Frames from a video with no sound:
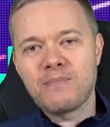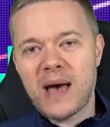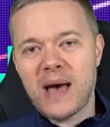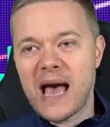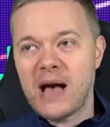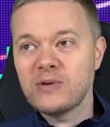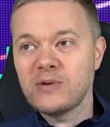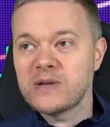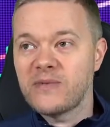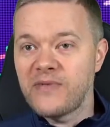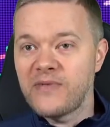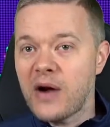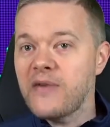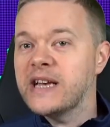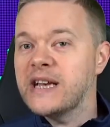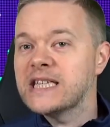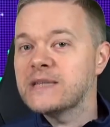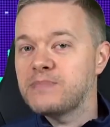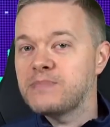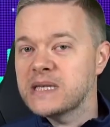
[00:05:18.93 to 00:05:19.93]

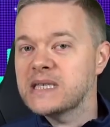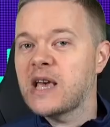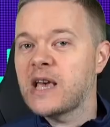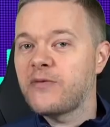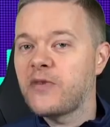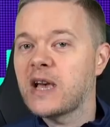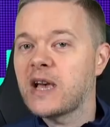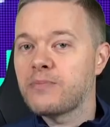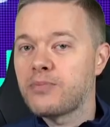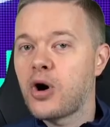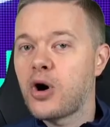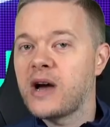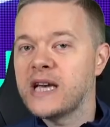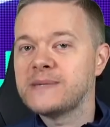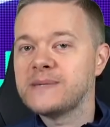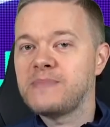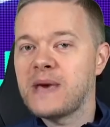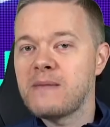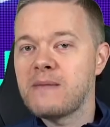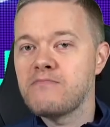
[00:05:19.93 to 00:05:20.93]
Very specific
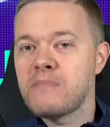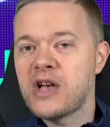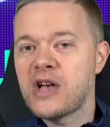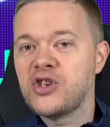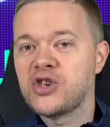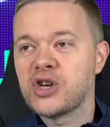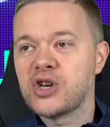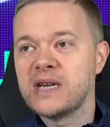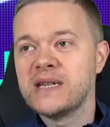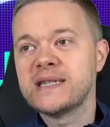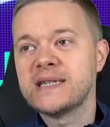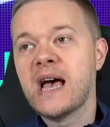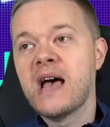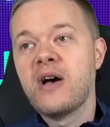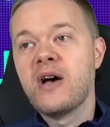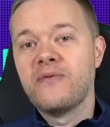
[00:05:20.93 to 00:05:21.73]
price being mentioned.